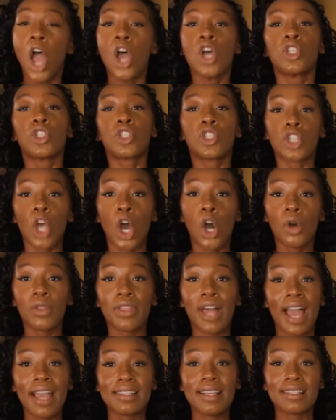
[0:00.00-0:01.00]
So
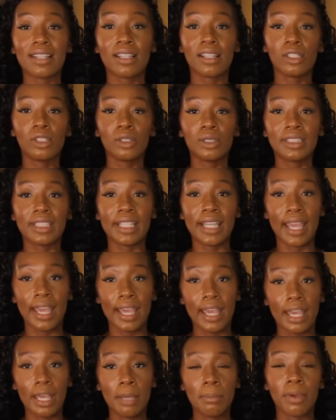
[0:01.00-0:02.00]
that is a little
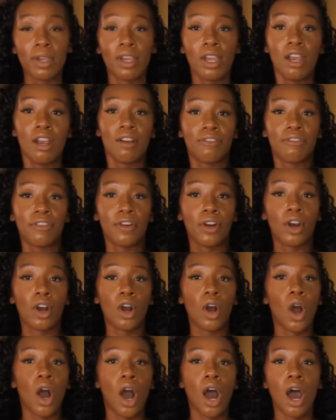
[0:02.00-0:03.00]
tip
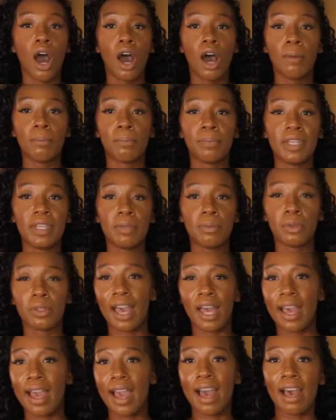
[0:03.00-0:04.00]
for people
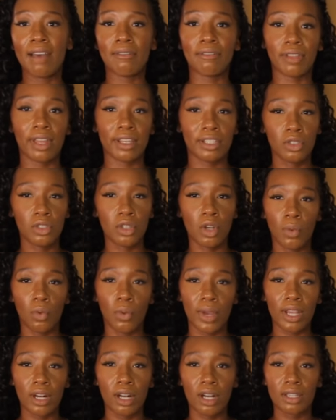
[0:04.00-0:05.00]
that have, like, you know,
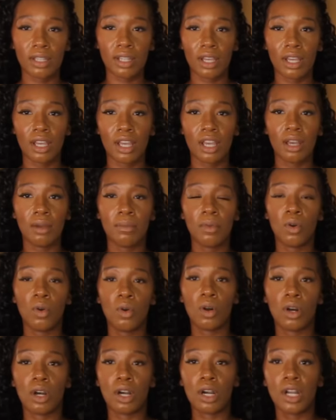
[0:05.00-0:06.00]
weight on them,
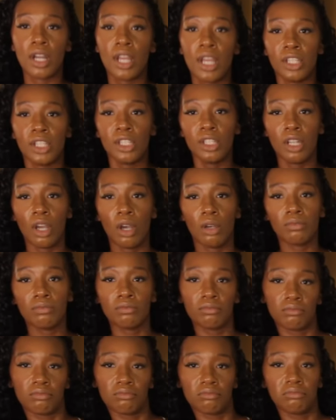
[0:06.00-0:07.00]
or, you
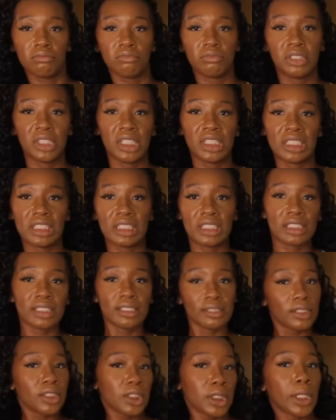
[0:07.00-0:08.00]
know, just,
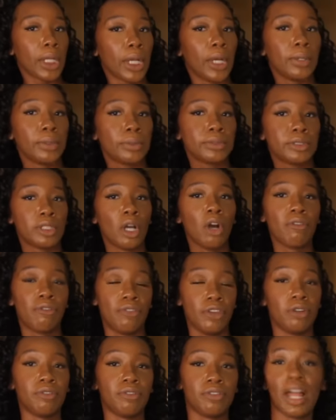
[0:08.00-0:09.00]
you know, don't
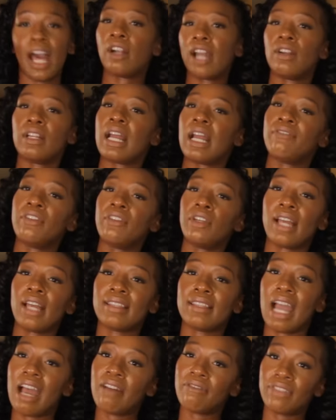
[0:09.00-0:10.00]
feel flattering. I feel
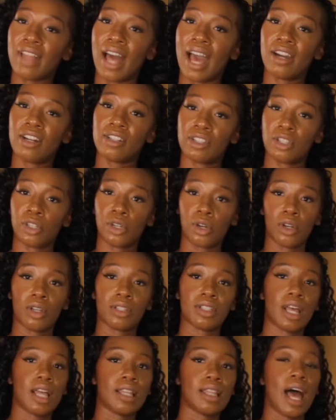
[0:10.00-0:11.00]
like that flatters the
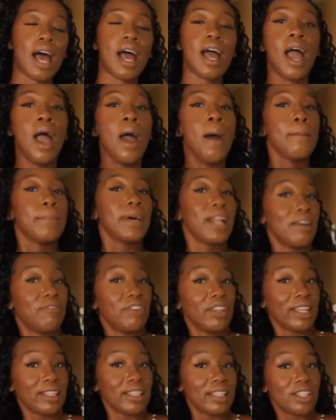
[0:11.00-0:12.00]
girls a lot. But I
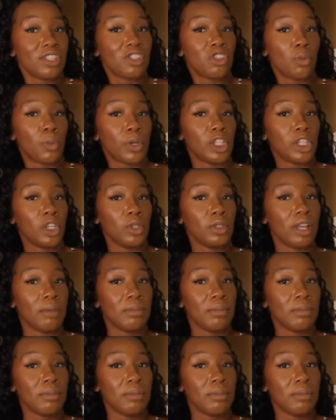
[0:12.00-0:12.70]
feel like this is super cute.